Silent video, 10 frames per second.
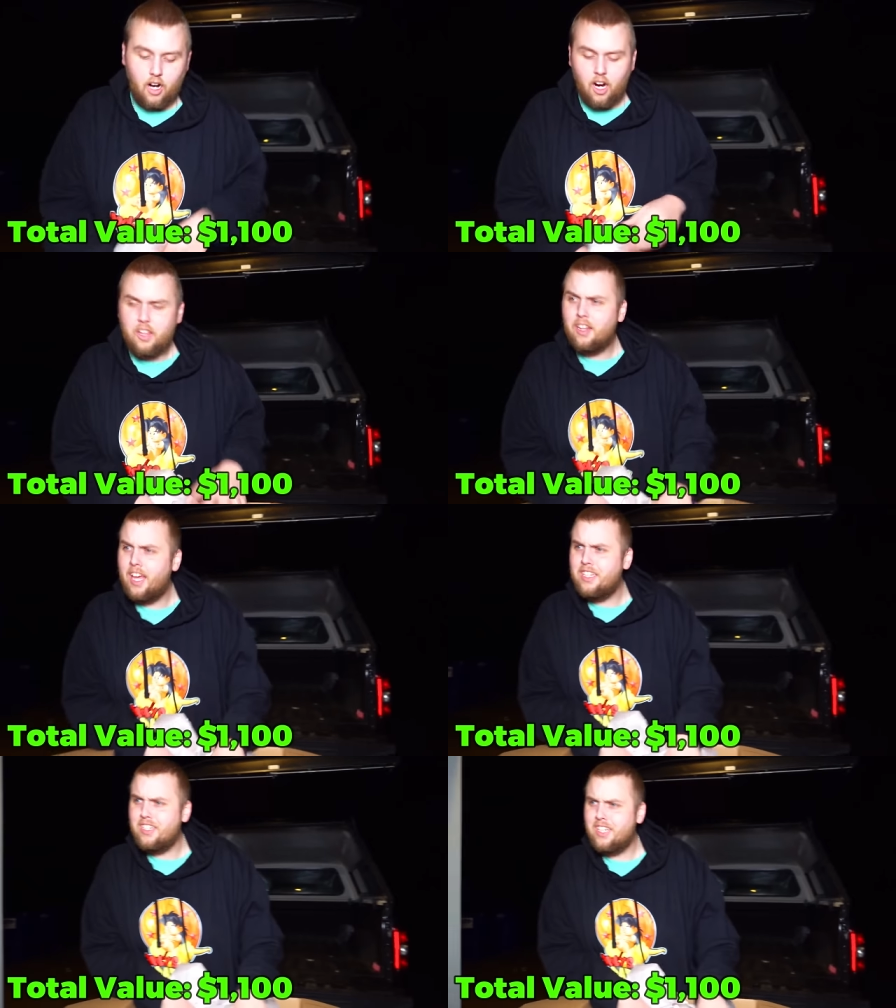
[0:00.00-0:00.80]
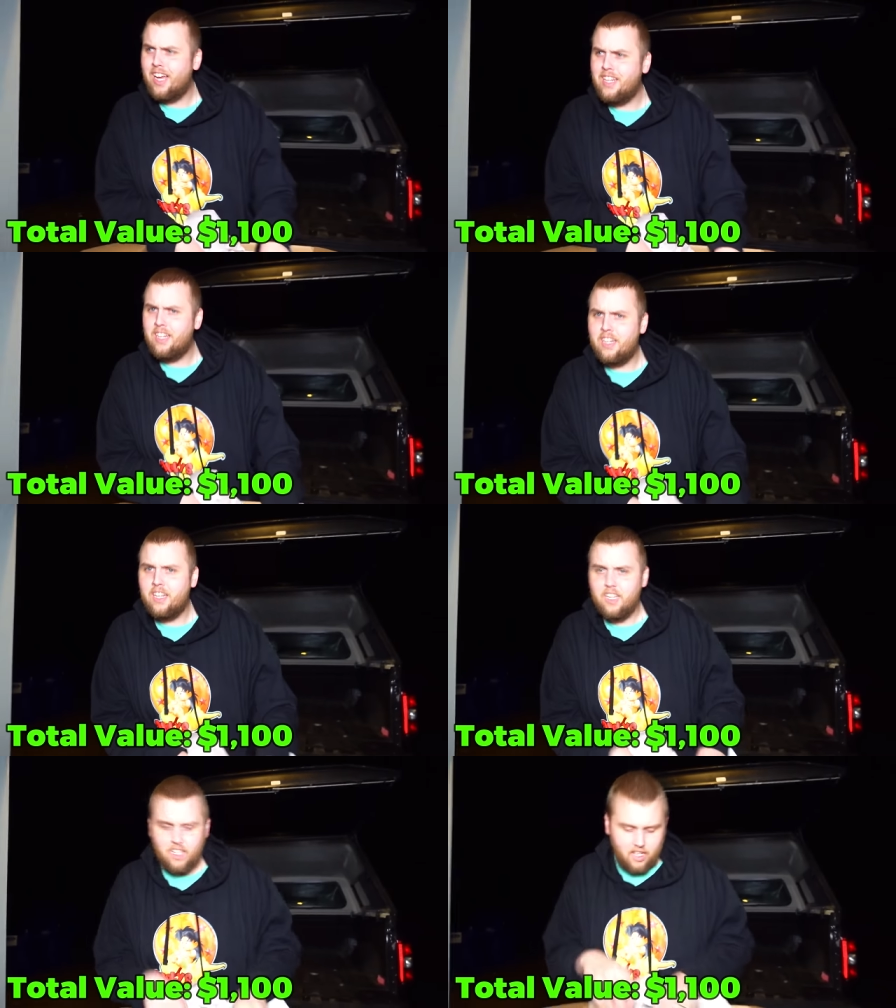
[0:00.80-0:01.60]
Our oh, other light just died, didn't it?
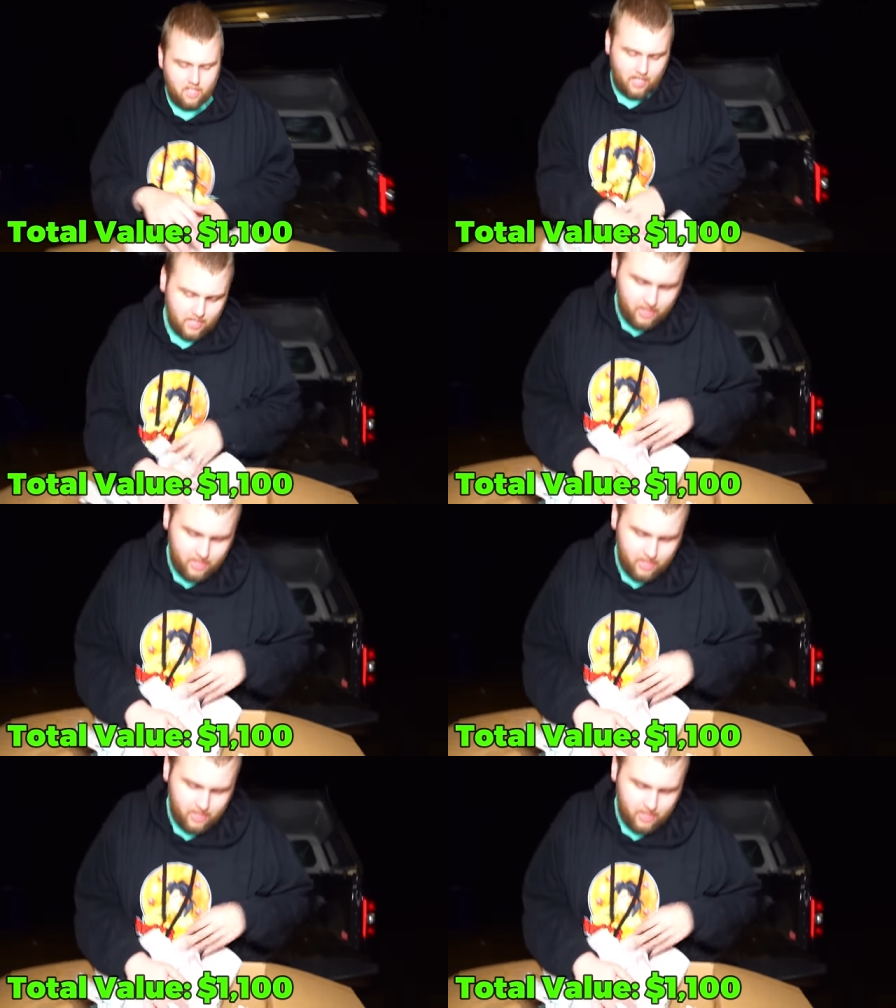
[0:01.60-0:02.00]
Yeah. That's